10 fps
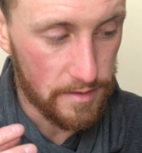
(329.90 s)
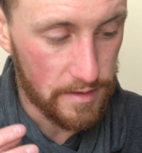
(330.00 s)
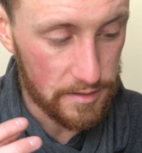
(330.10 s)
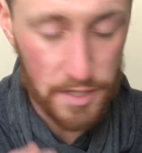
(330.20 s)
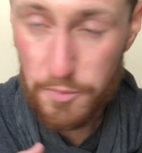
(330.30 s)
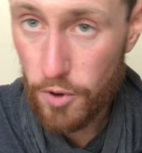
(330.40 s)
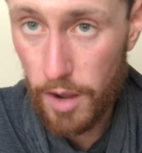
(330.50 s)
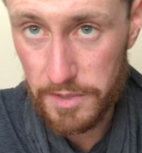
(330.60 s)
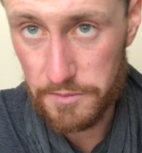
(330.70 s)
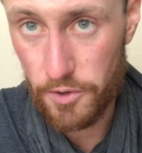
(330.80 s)
there's a
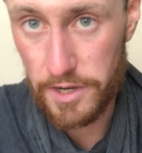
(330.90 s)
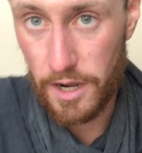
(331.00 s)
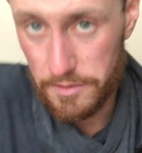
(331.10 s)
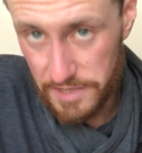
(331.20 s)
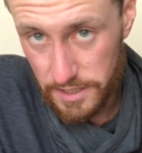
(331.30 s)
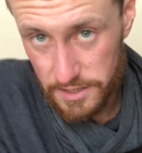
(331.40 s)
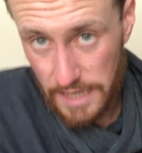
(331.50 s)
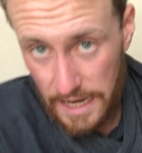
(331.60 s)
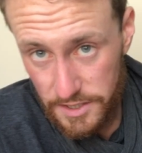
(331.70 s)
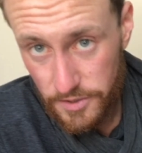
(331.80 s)
problem going on, because
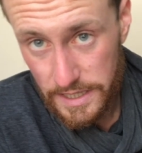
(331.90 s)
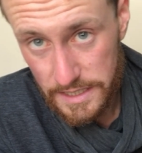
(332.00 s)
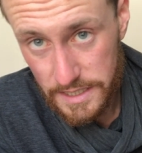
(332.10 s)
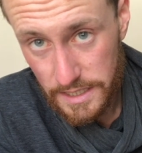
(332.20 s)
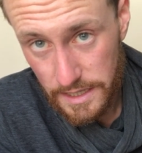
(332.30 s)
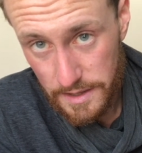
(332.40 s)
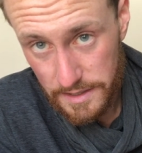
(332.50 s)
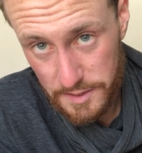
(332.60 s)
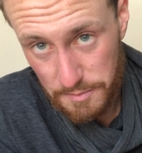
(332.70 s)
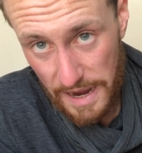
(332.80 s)
as you can see,
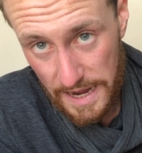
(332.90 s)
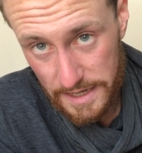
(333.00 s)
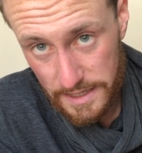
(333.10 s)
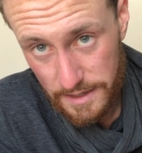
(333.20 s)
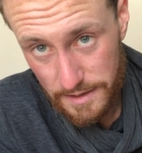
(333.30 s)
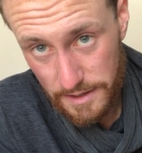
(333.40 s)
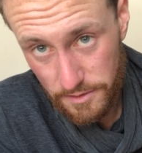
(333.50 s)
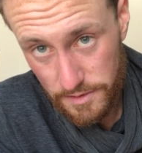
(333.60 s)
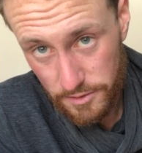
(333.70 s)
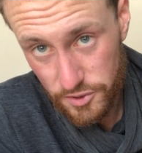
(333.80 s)
this band,
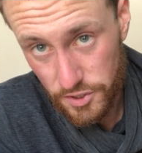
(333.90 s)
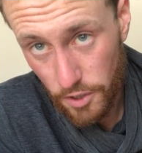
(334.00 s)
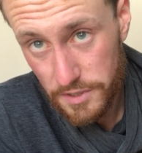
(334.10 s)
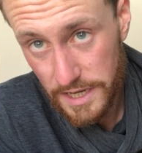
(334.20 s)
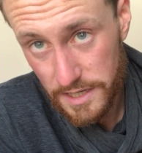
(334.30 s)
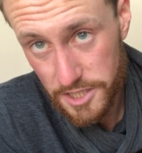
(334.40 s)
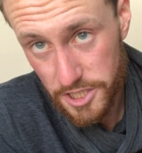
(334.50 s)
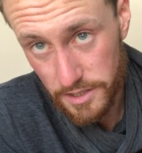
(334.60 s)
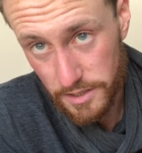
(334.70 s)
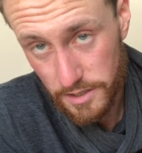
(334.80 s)
there's no
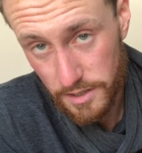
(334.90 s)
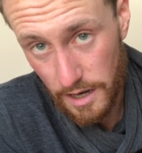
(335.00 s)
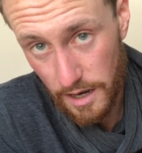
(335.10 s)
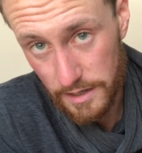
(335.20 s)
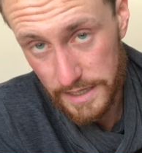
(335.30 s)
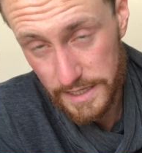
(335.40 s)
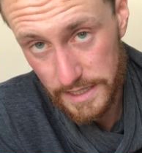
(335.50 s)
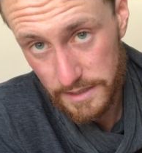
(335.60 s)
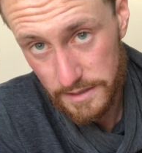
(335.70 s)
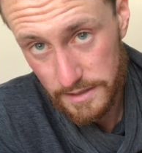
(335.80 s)
tension in
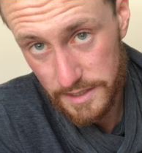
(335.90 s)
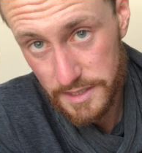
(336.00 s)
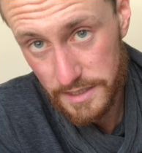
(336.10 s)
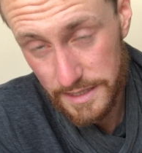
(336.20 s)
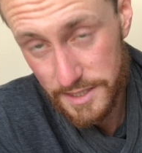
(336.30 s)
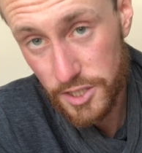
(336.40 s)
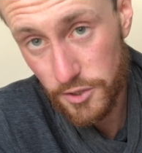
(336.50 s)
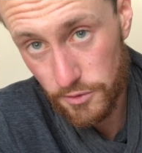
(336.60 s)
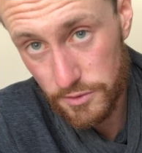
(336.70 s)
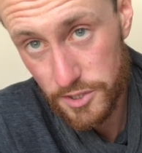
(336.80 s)
it. It's
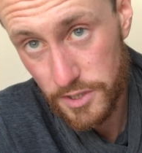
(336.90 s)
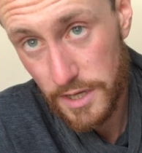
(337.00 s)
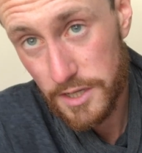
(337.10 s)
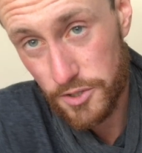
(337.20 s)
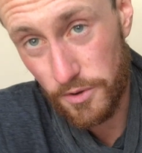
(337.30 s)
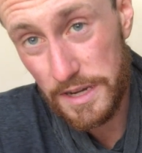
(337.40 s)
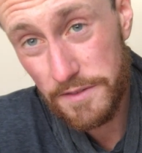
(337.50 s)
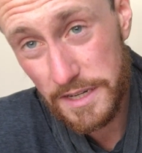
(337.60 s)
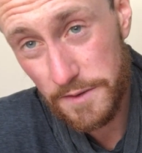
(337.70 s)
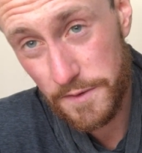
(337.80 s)
loose. So
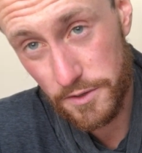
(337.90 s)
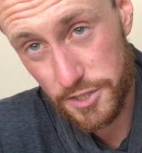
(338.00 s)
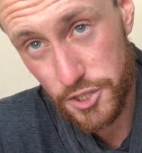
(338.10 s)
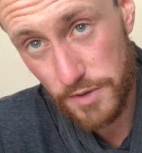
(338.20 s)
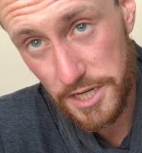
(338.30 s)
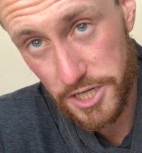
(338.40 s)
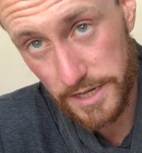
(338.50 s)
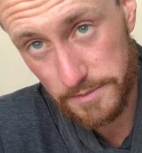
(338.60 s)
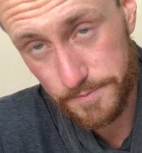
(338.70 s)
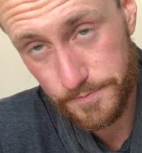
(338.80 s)
even if you're stretching,